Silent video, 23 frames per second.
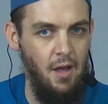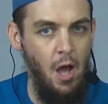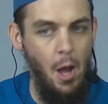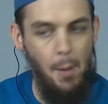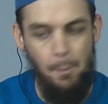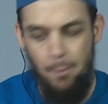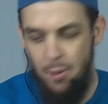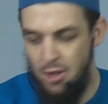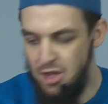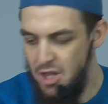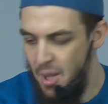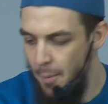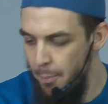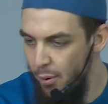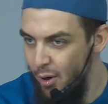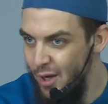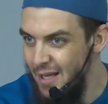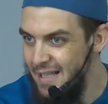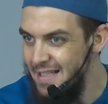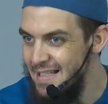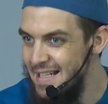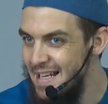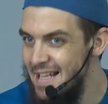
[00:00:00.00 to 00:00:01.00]
But the
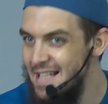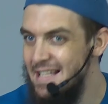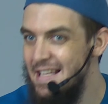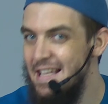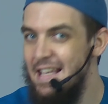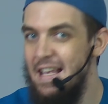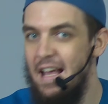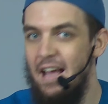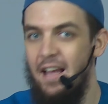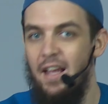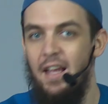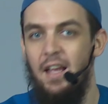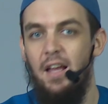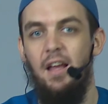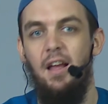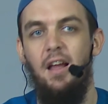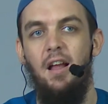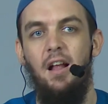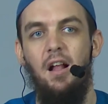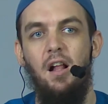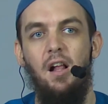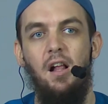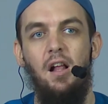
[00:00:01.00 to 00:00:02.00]
point is here
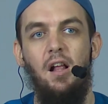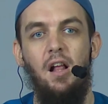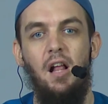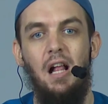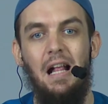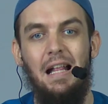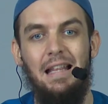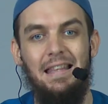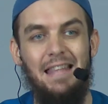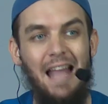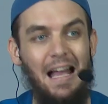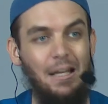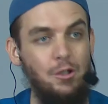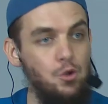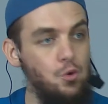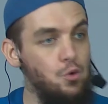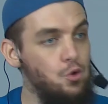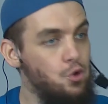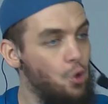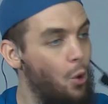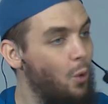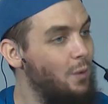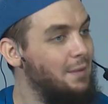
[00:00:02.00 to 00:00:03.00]
that you
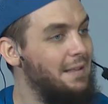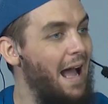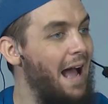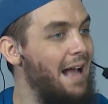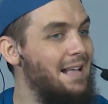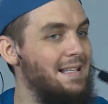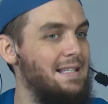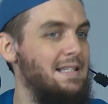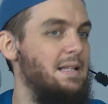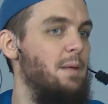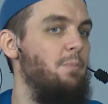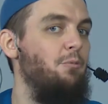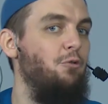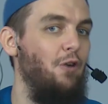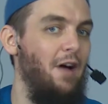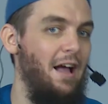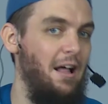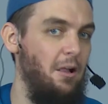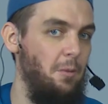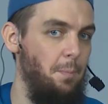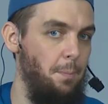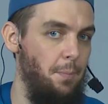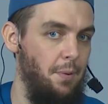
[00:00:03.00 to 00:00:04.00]
don't ask them for
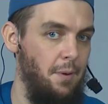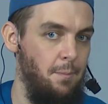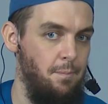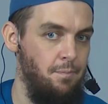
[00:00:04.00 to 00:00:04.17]
help.